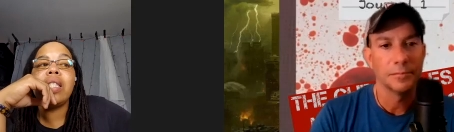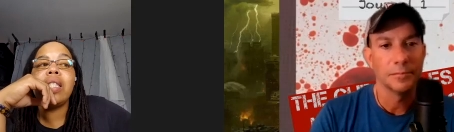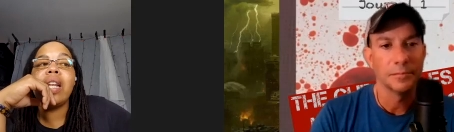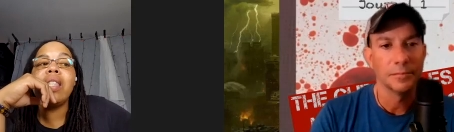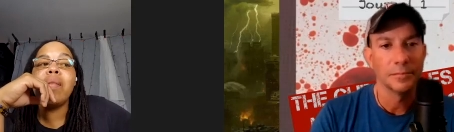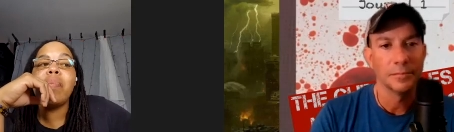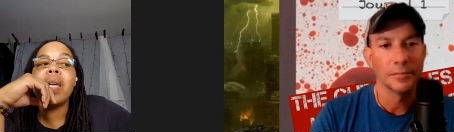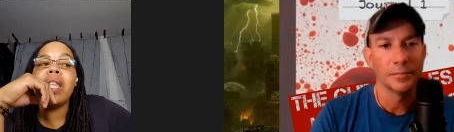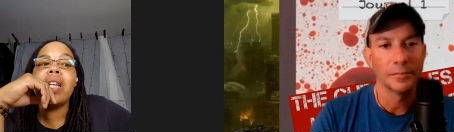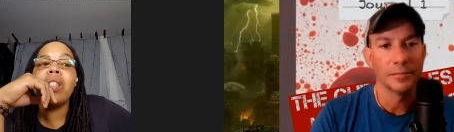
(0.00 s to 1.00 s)
Speaker 1: that's a
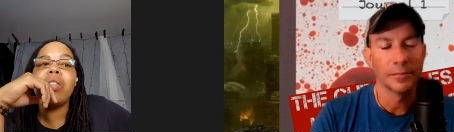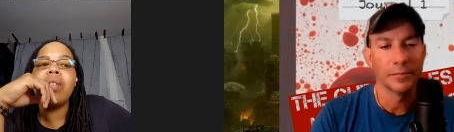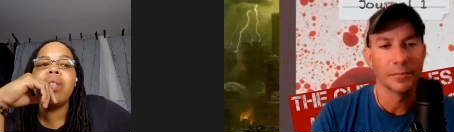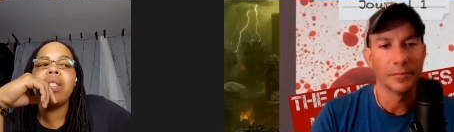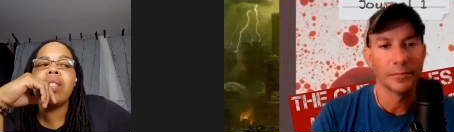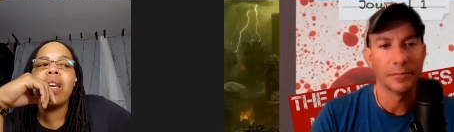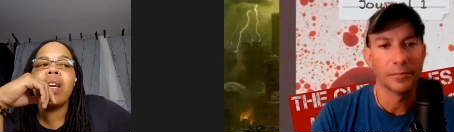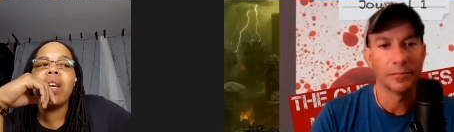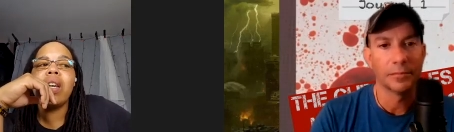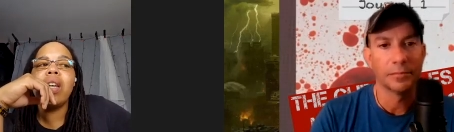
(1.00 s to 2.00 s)
big thing too, because it's
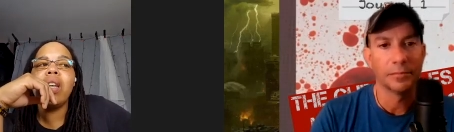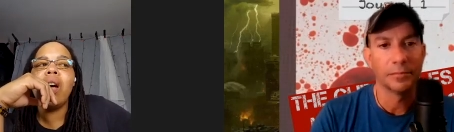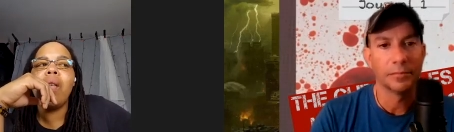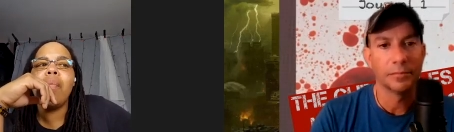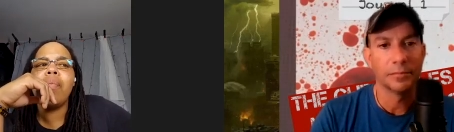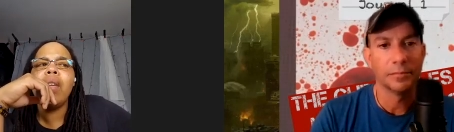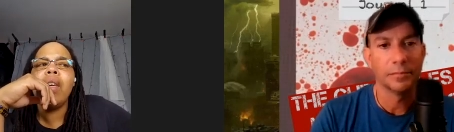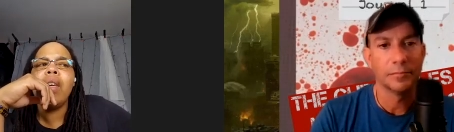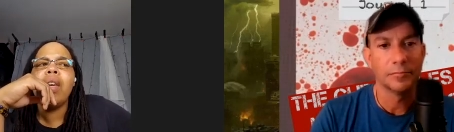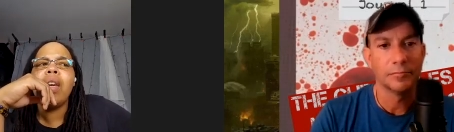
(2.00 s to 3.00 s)
like um
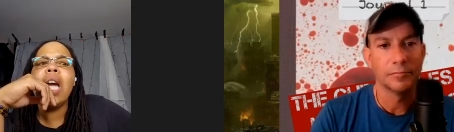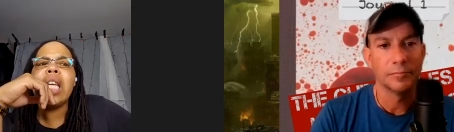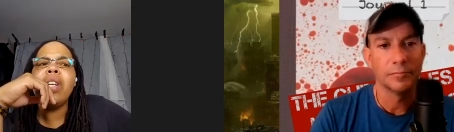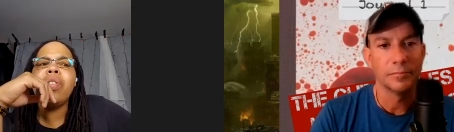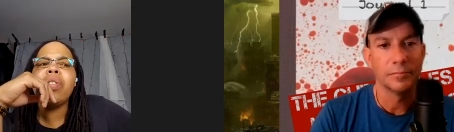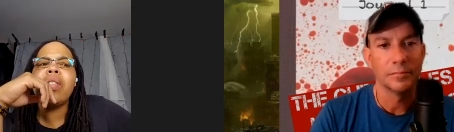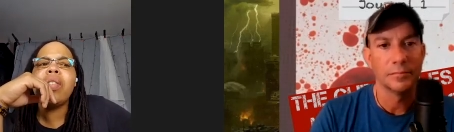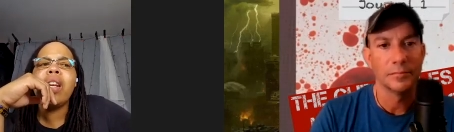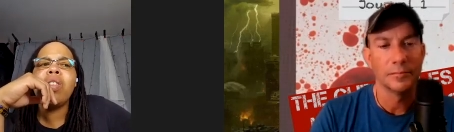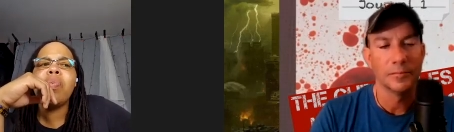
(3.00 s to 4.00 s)
it's
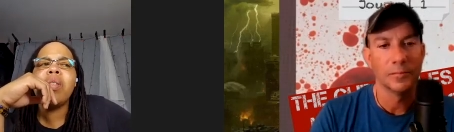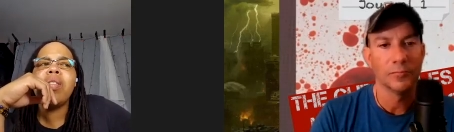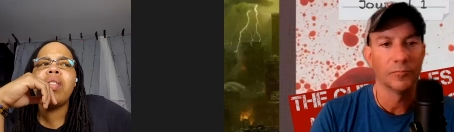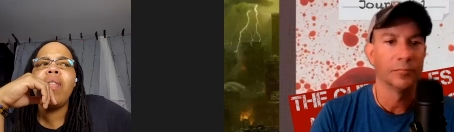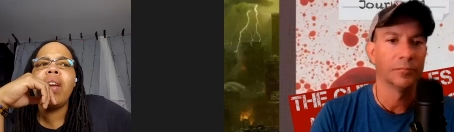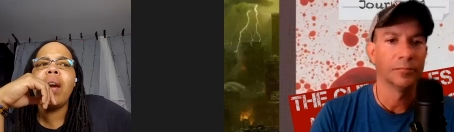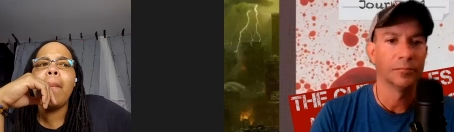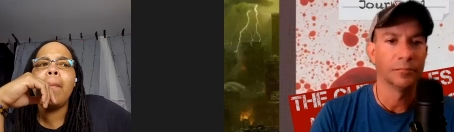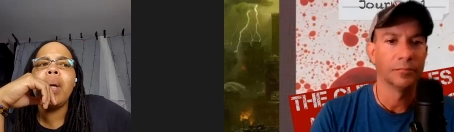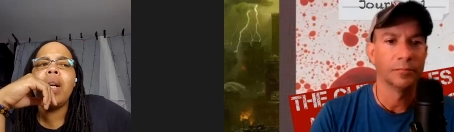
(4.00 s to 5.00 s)
interesting that it's specific
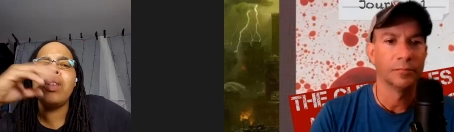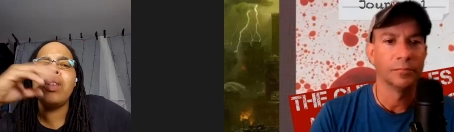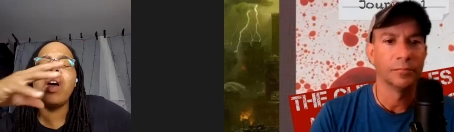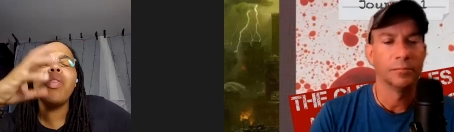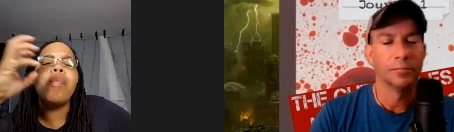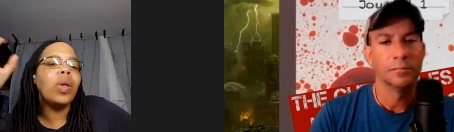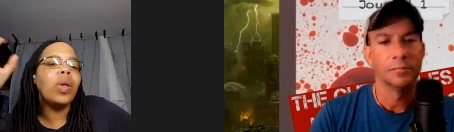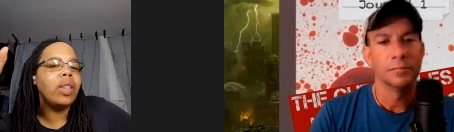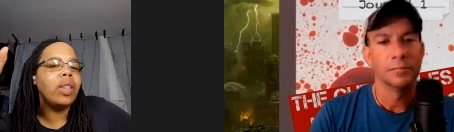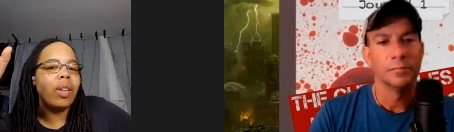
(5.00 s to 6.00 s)
because there's other
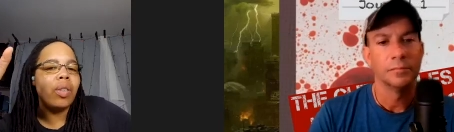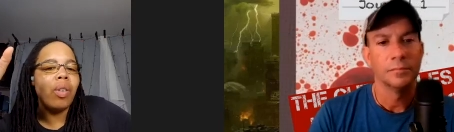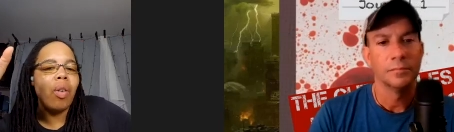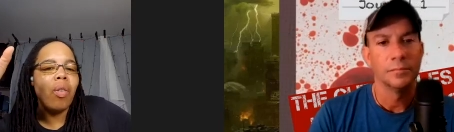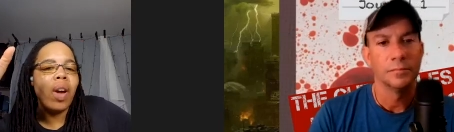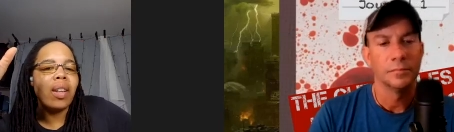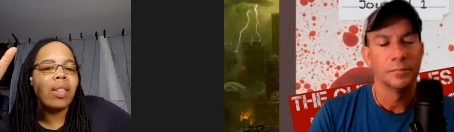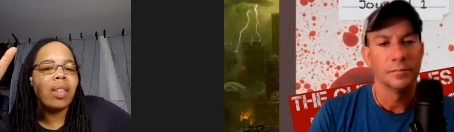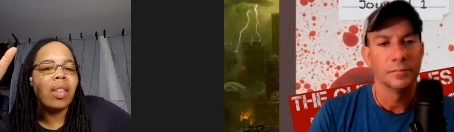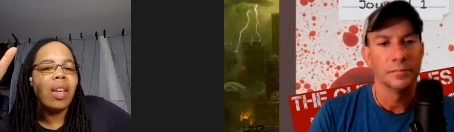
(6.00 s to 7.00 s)
buildings that are still
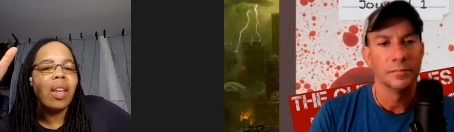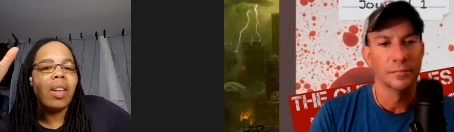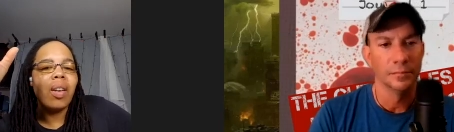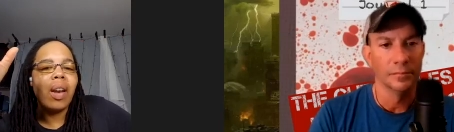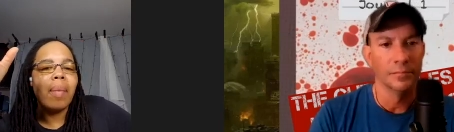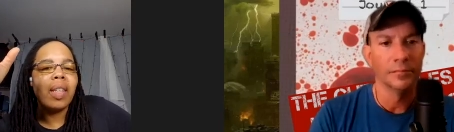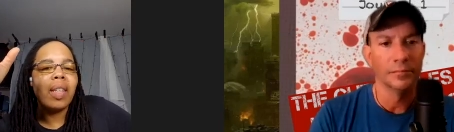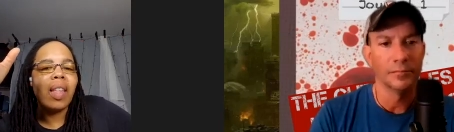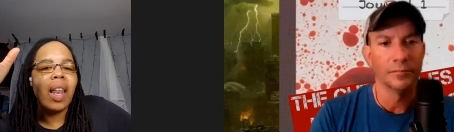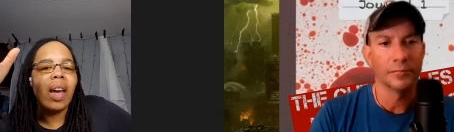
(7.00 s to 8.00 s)
wrecks. Mm-hmm. You know what mm-hmm. I mean?
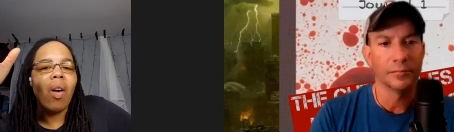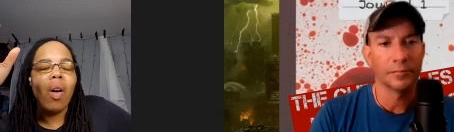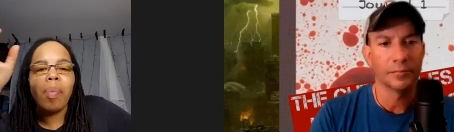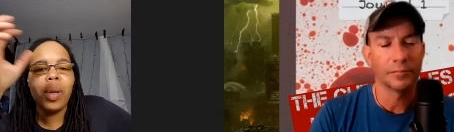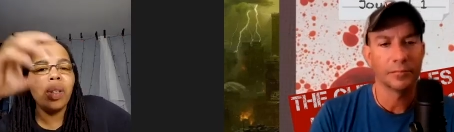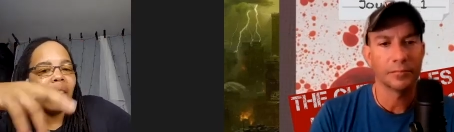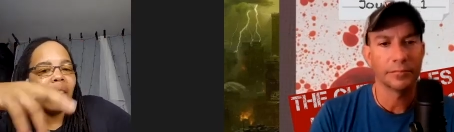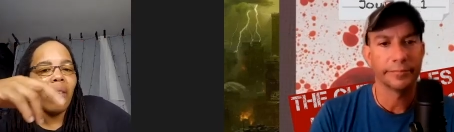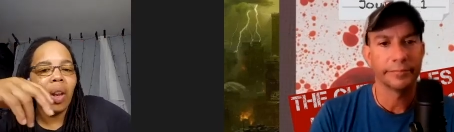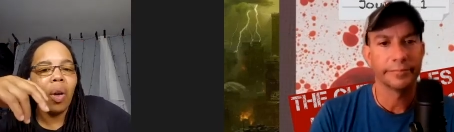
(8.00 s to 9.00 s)
It's not like all the buildings
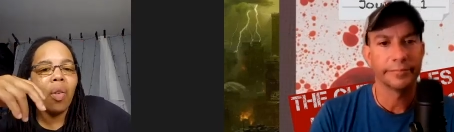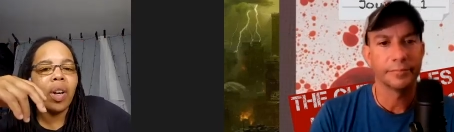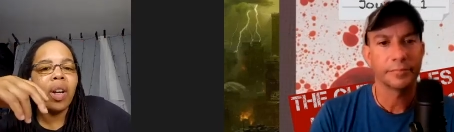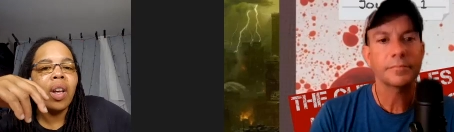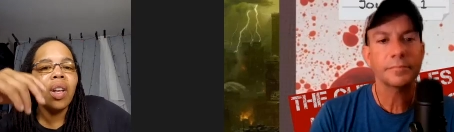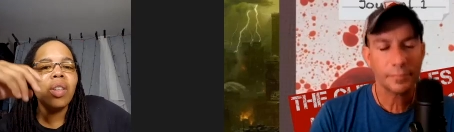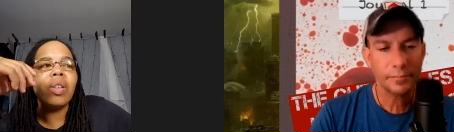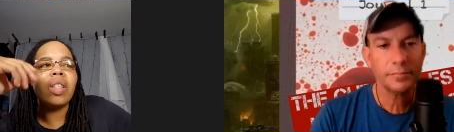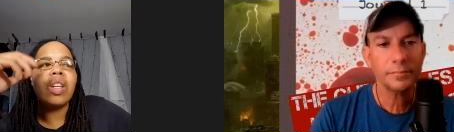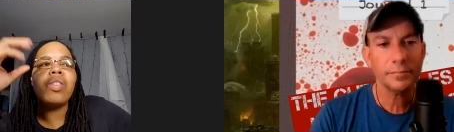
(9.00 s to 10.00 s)
have fell over.
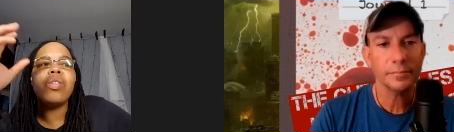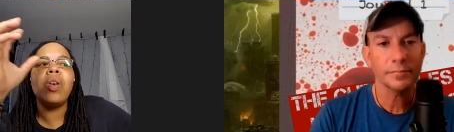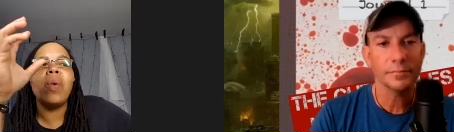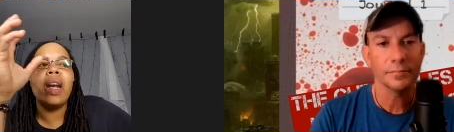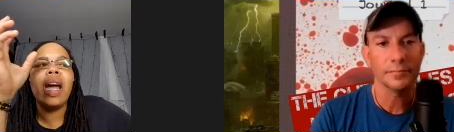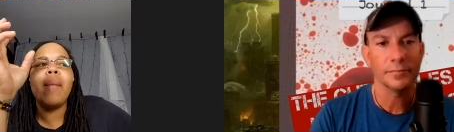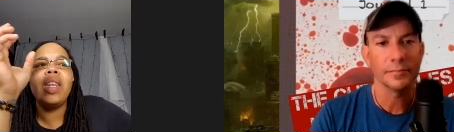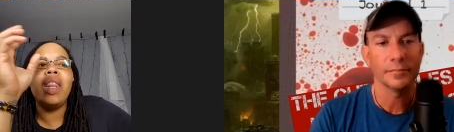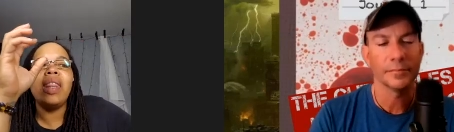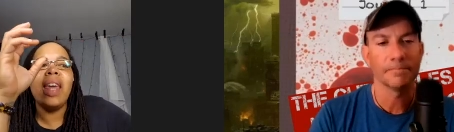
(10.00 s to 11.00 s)
So it's interesting what
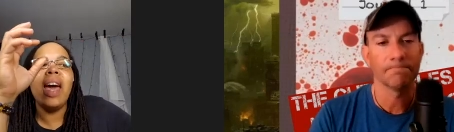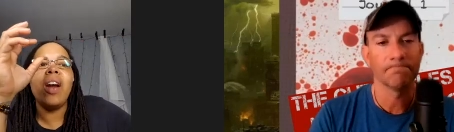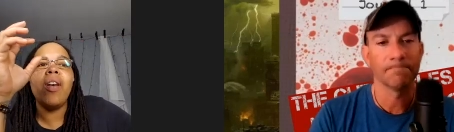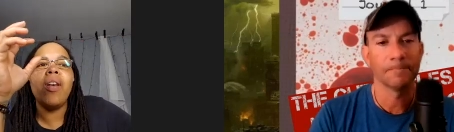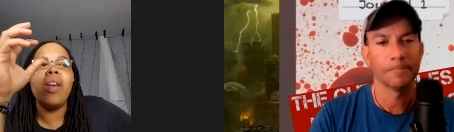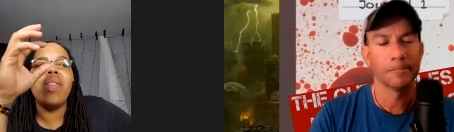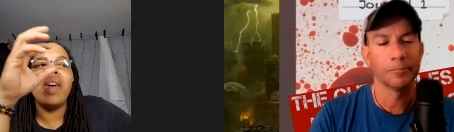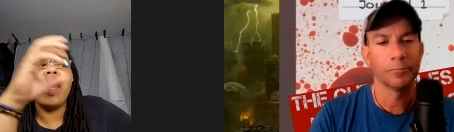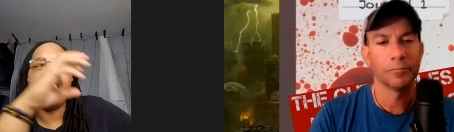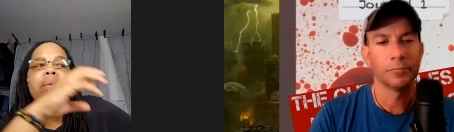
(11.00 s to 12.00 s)
happened in that area
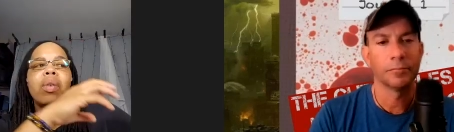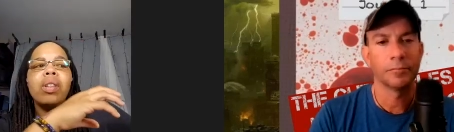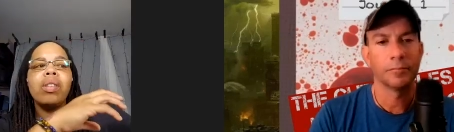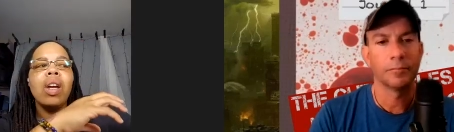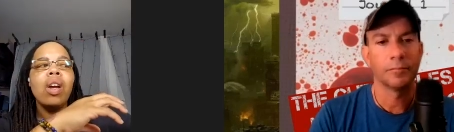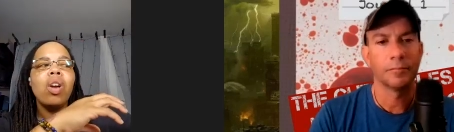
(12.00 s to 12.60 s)
that it was